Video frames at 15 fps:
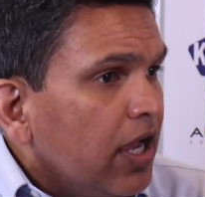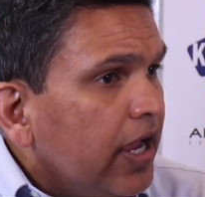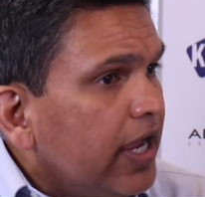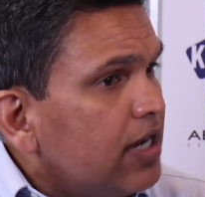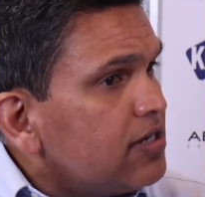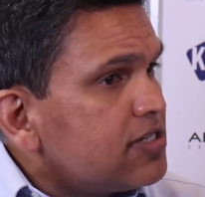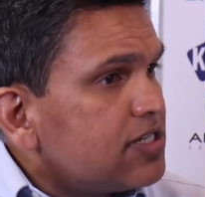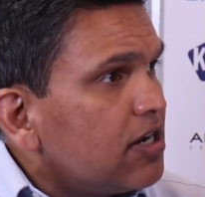
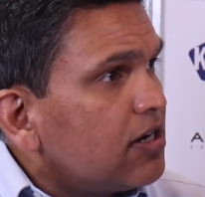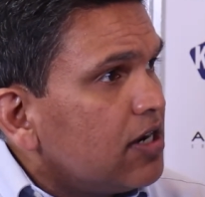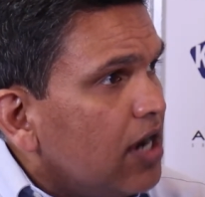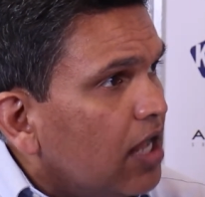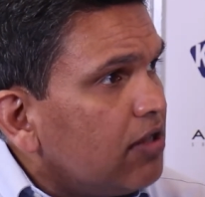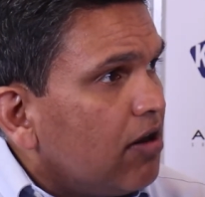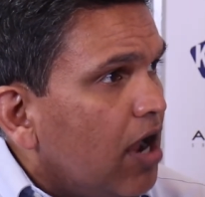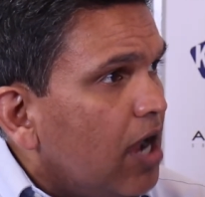In certain
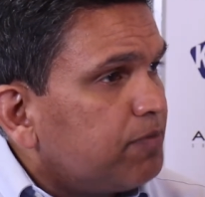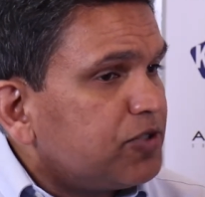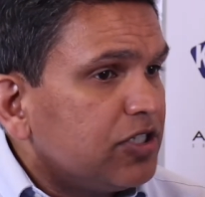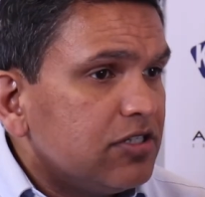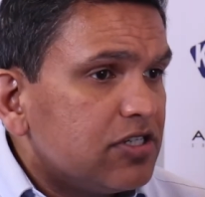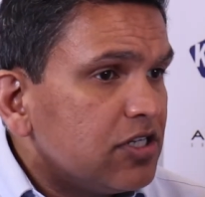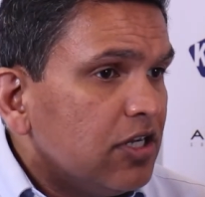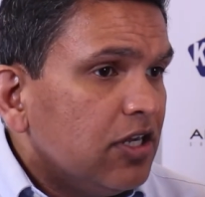other
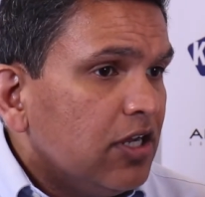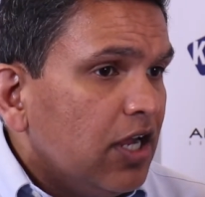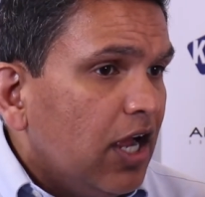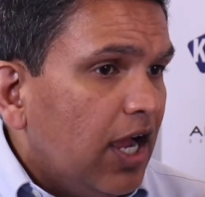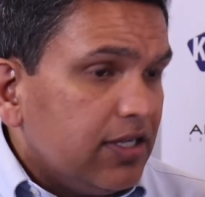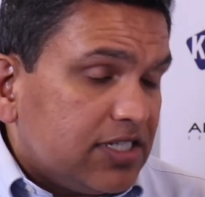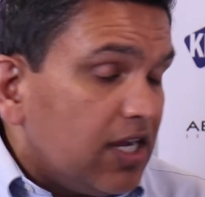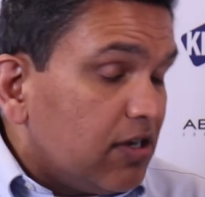options,
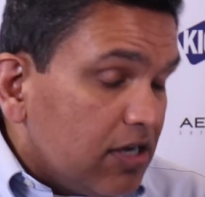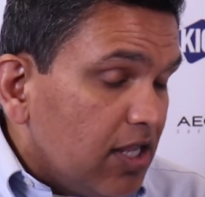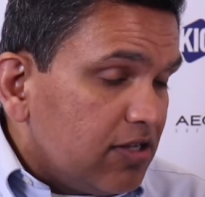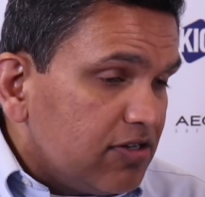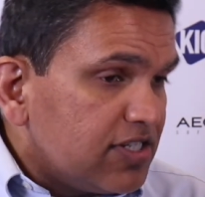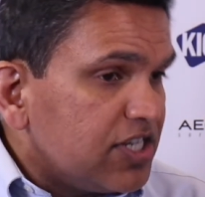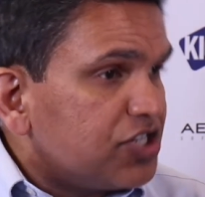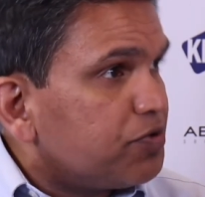certain
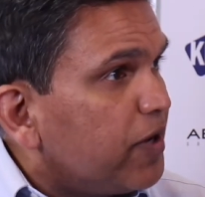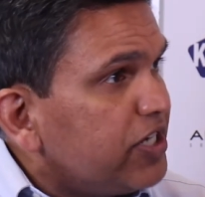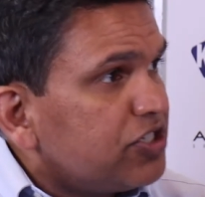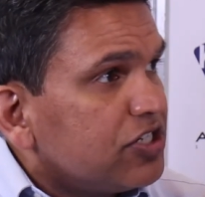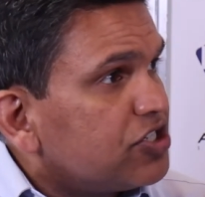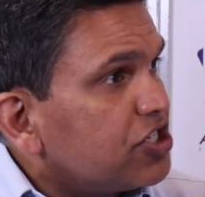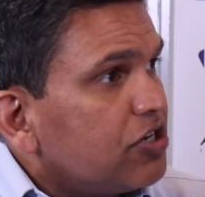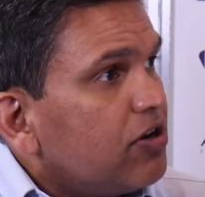other
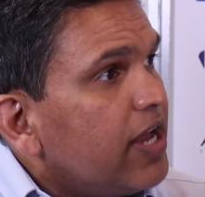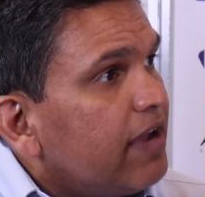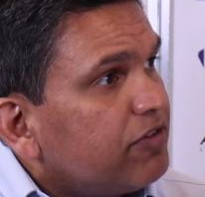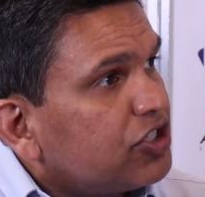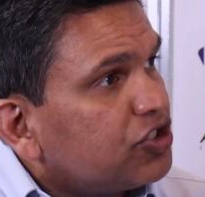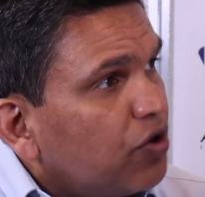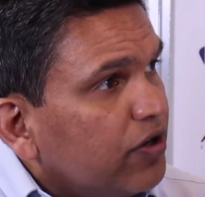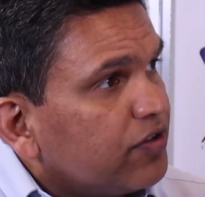situations, you don't have
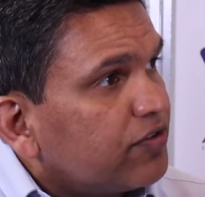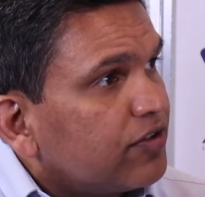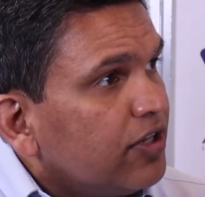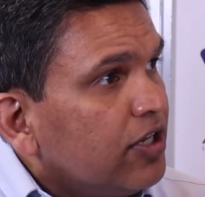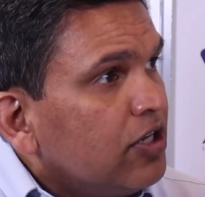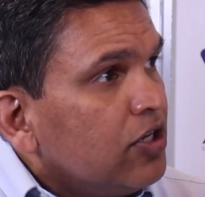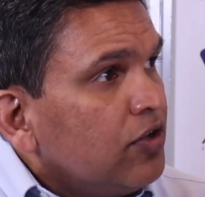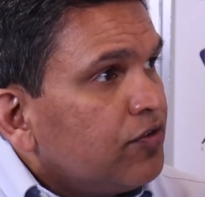a choice.
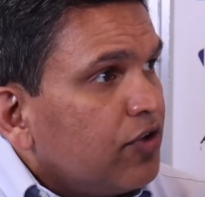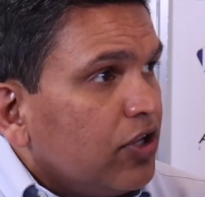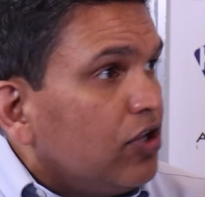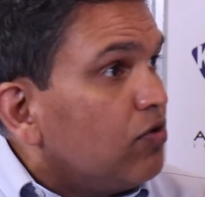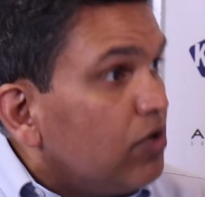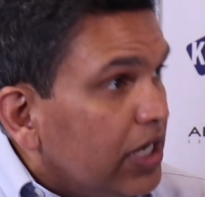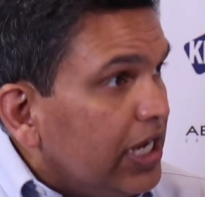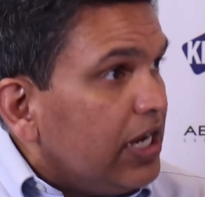So
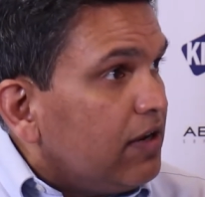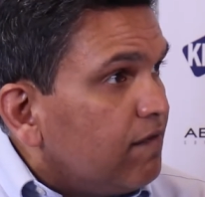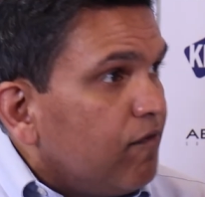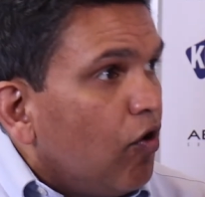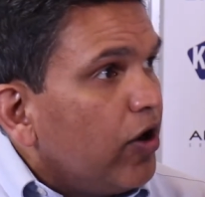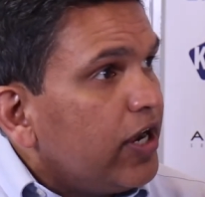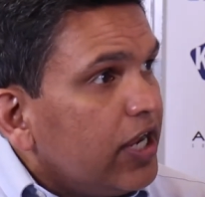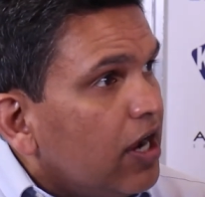you need
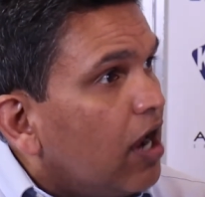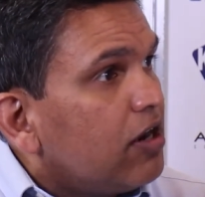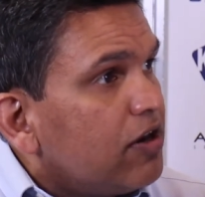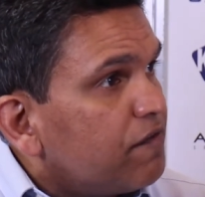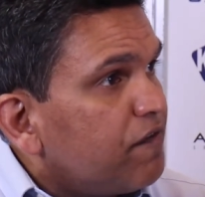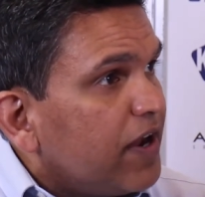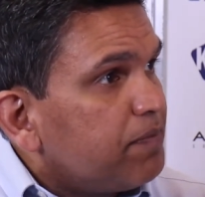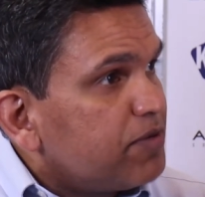voiding
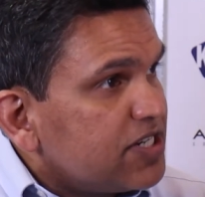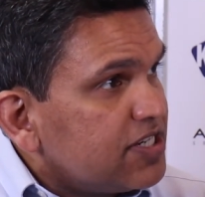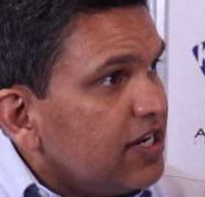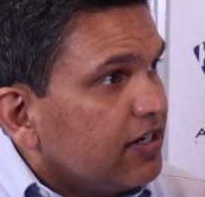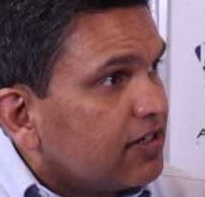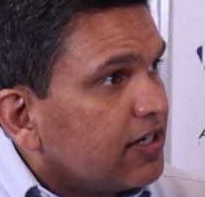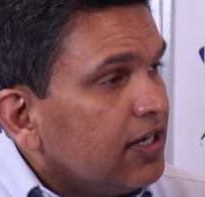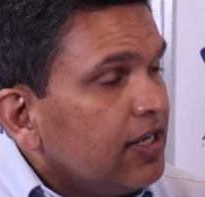under 5%.